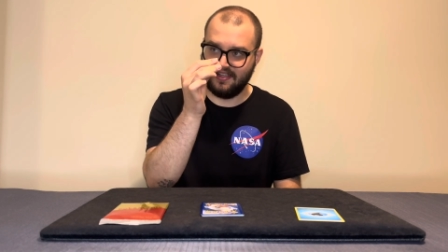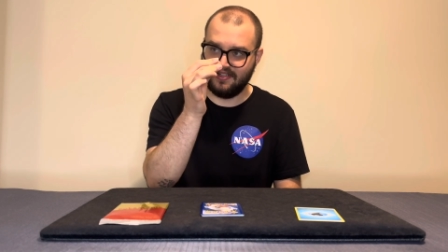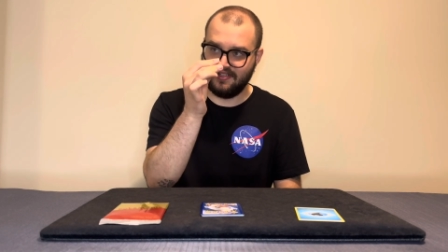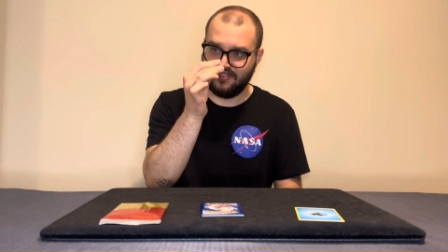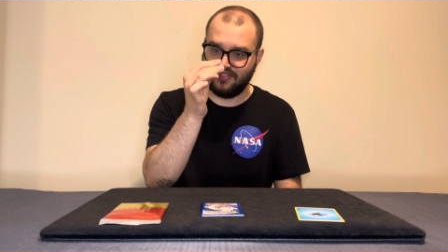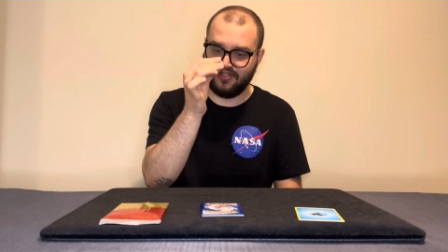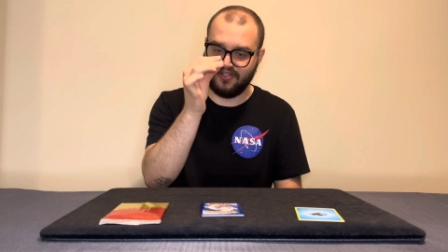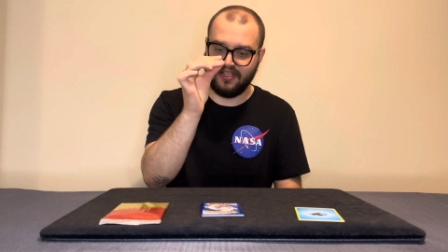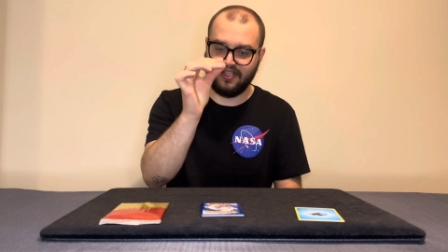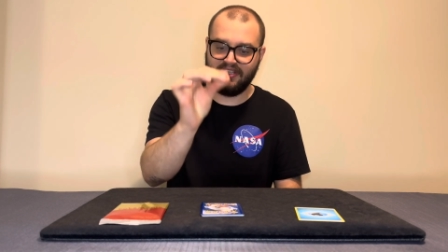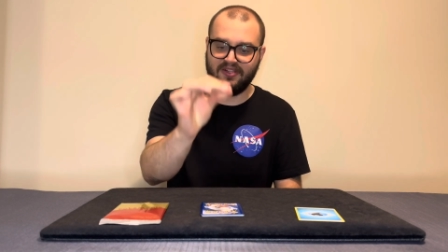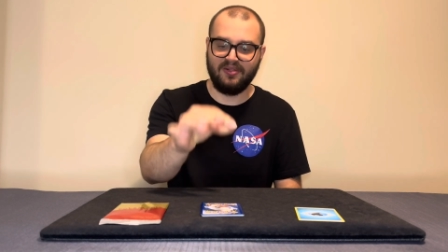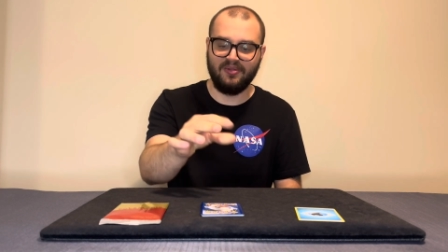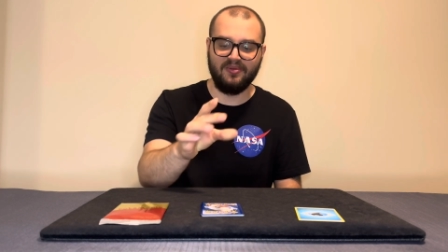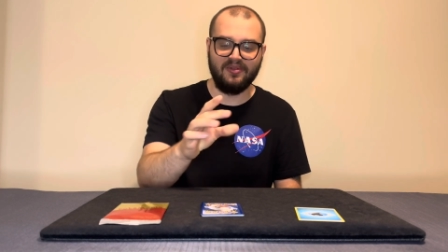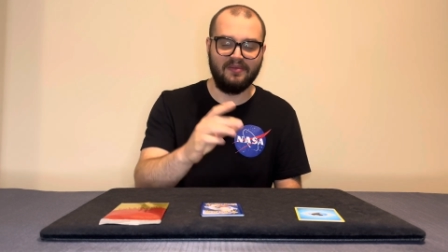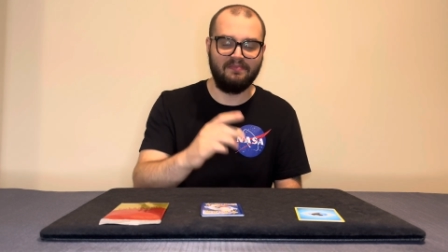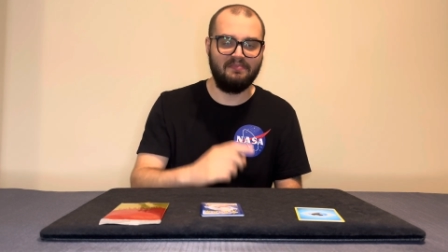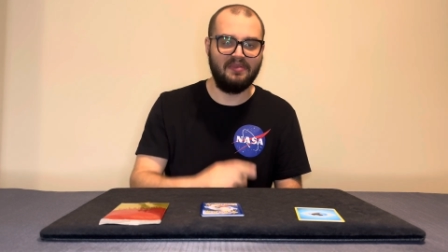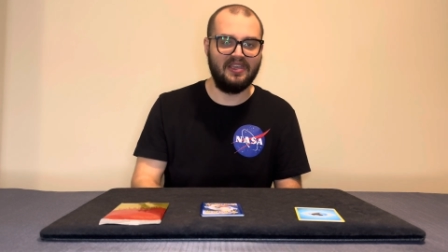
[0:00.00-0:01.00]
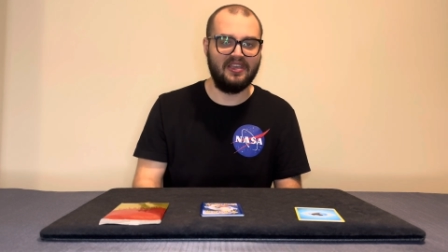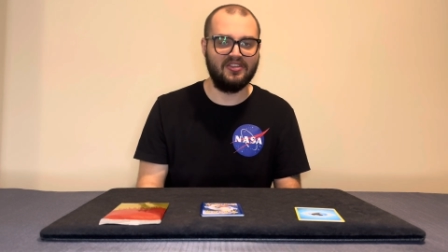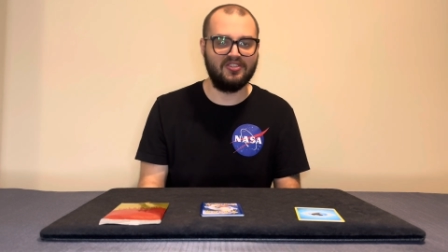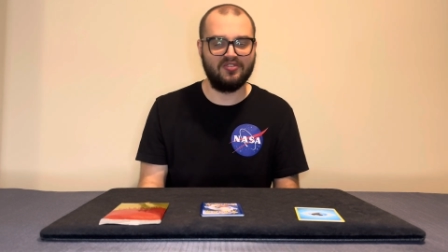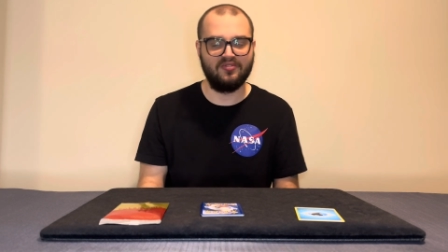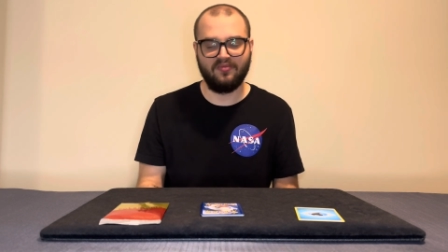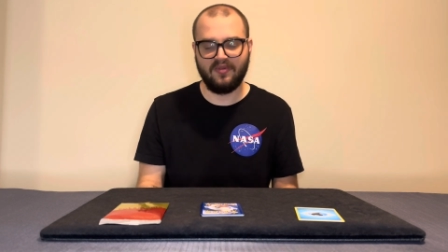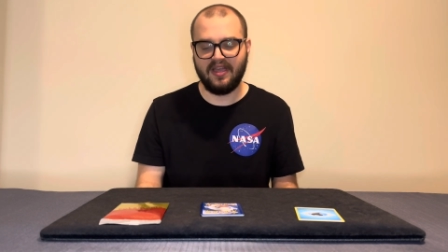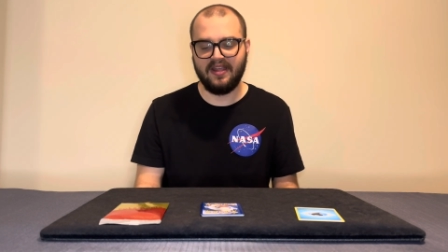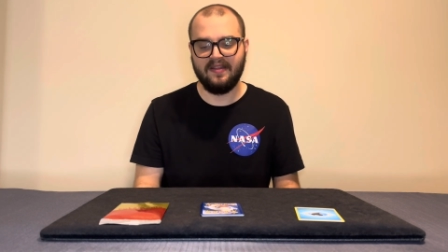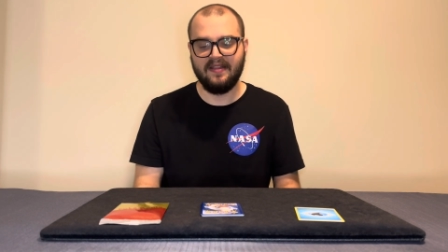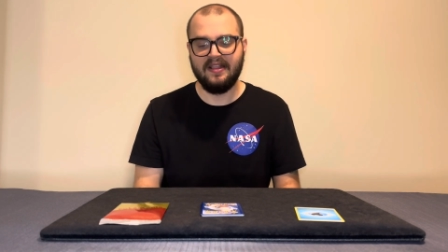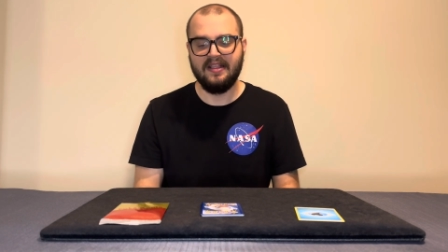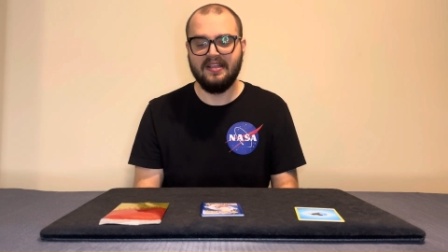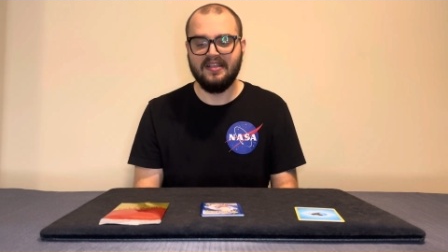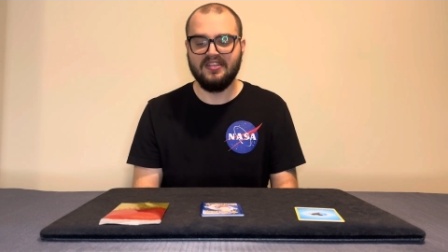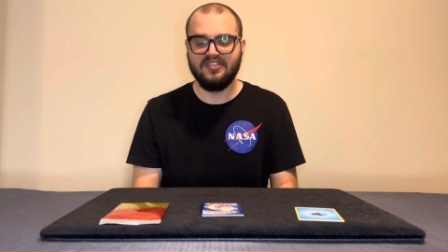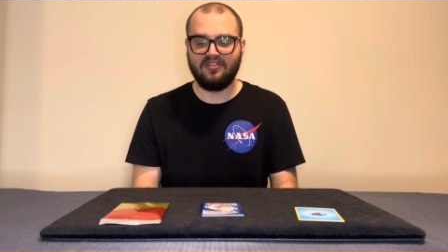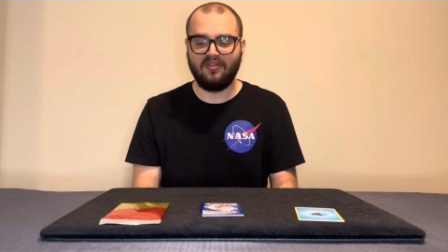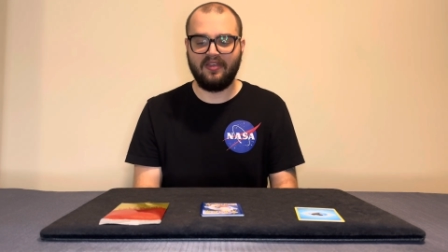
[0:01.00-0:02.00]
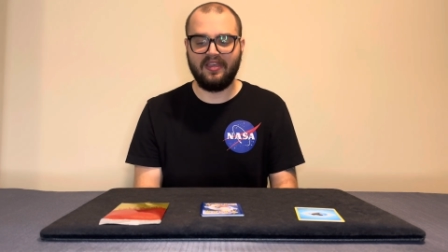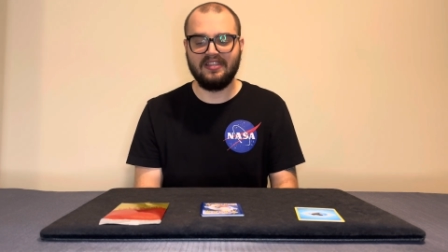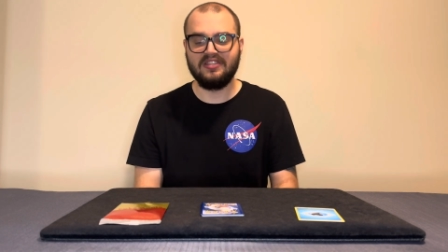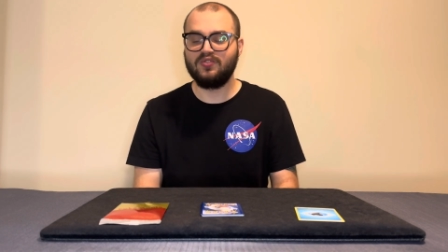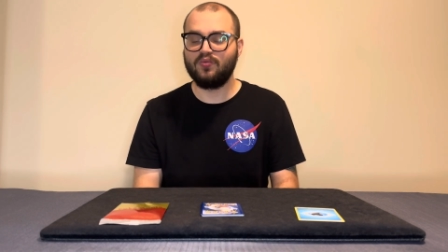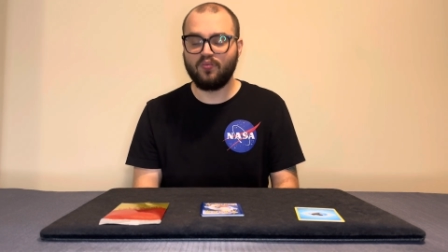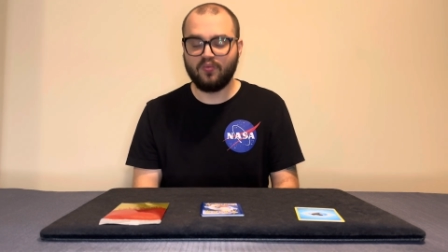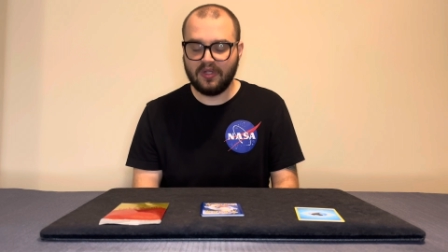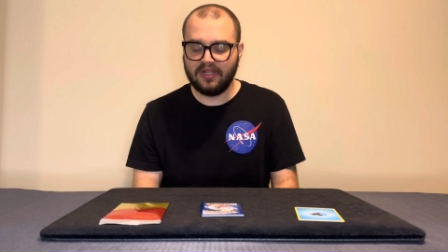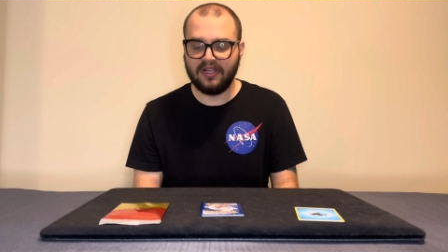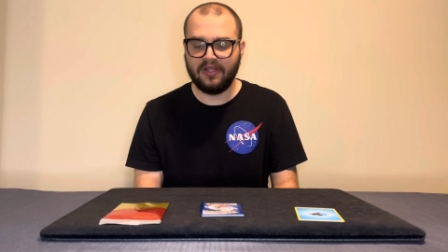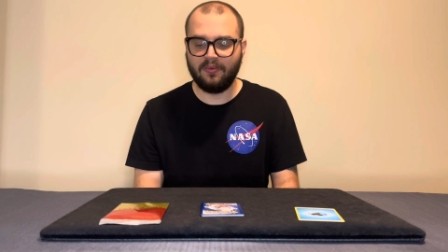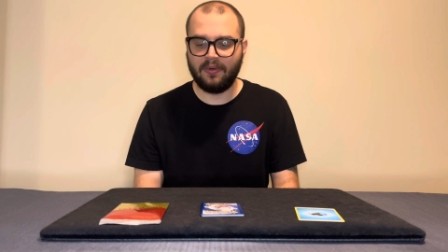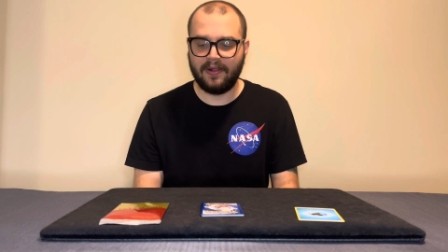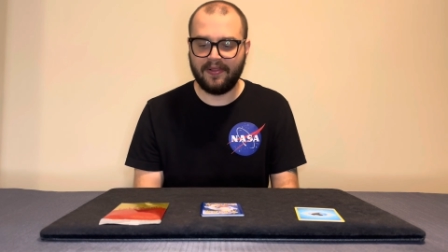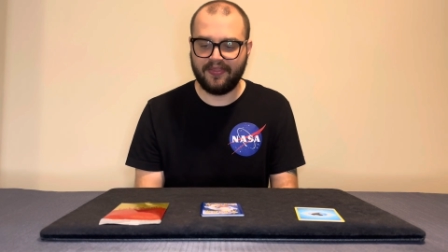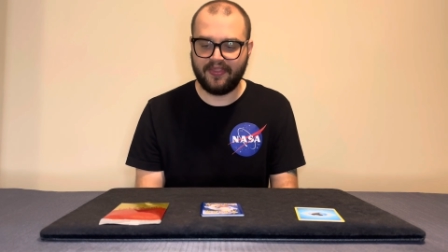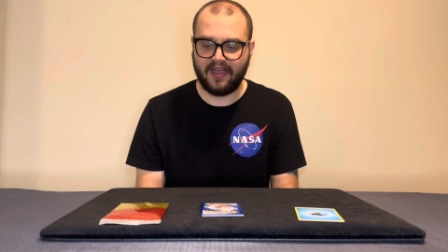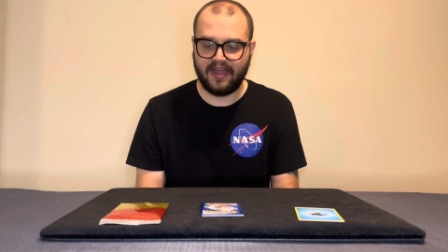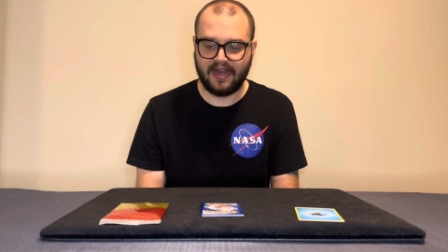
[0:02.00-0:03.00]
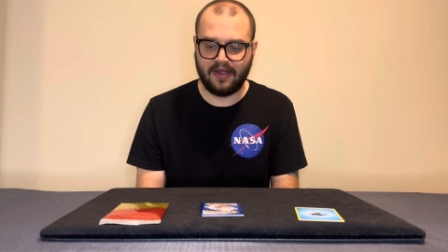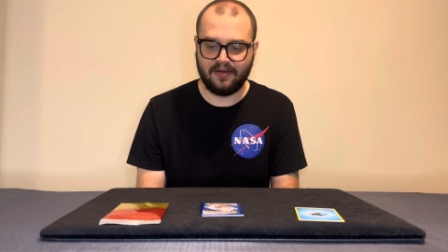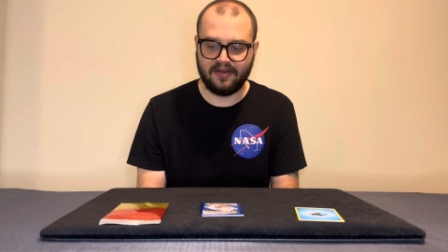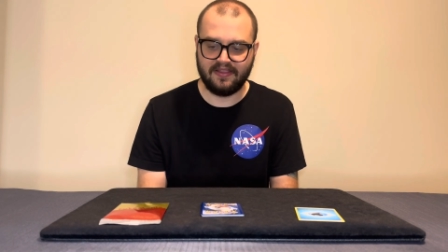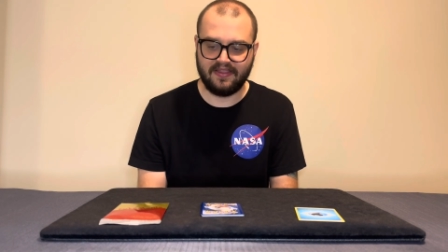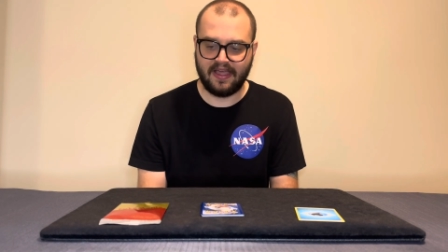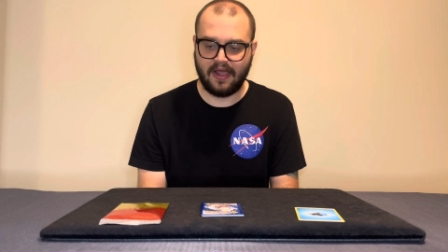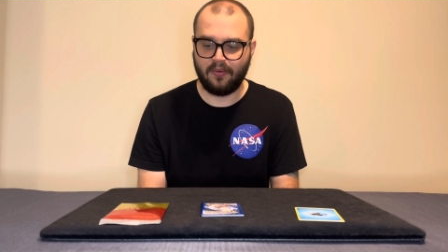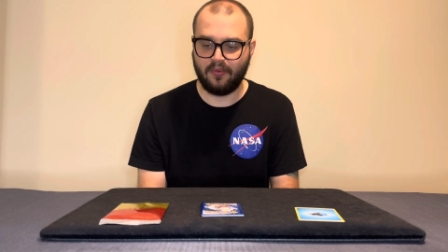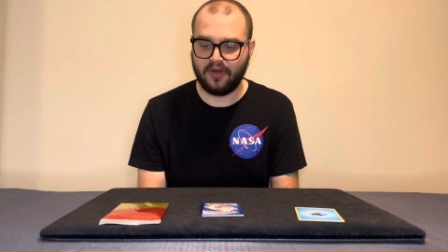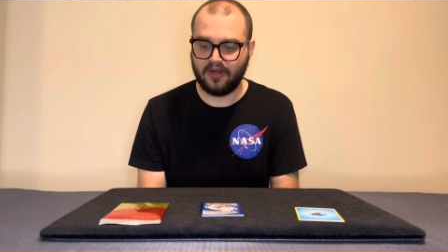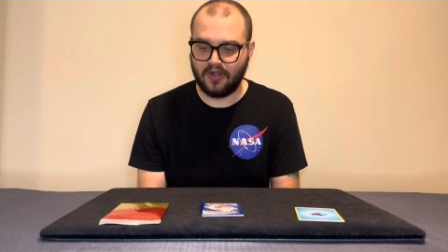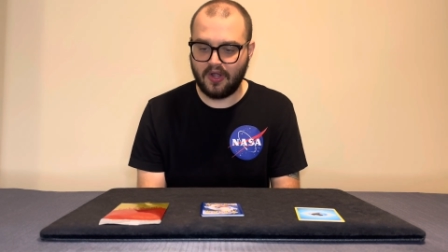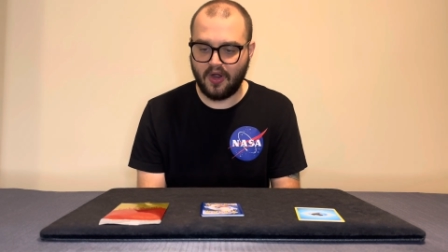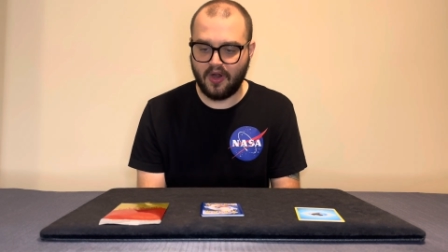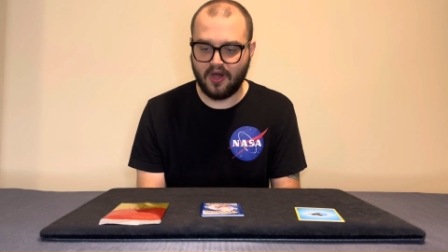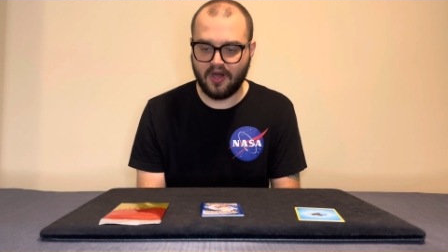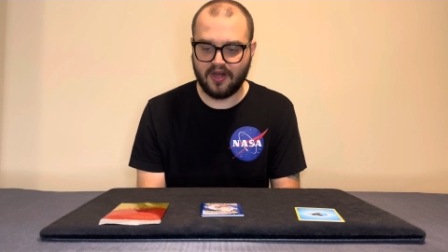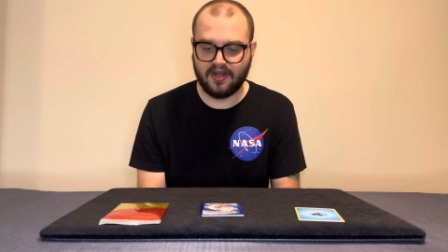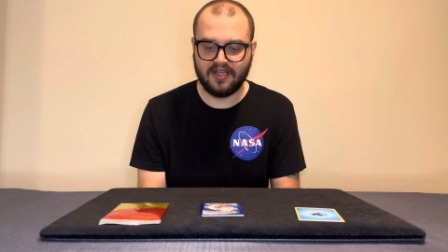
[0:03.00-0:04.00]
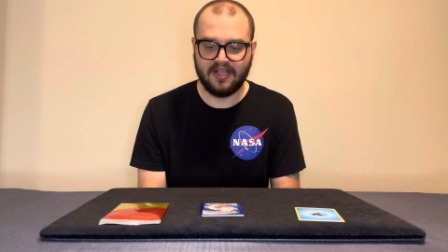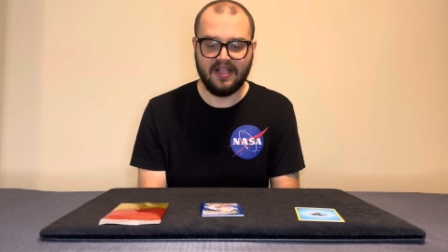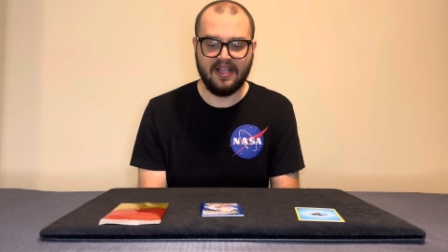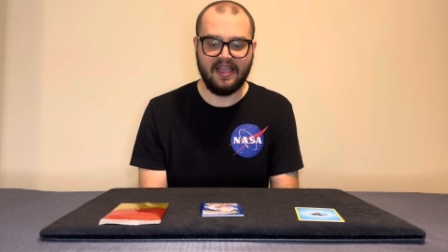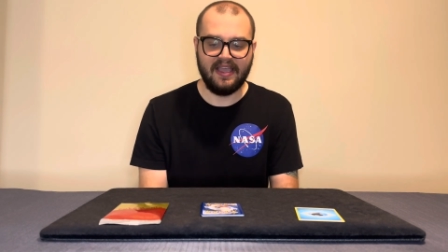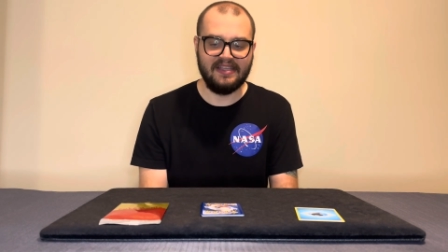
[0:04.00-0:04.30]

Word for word: to include a Pikachu, right? So it's really well thought out in that regard.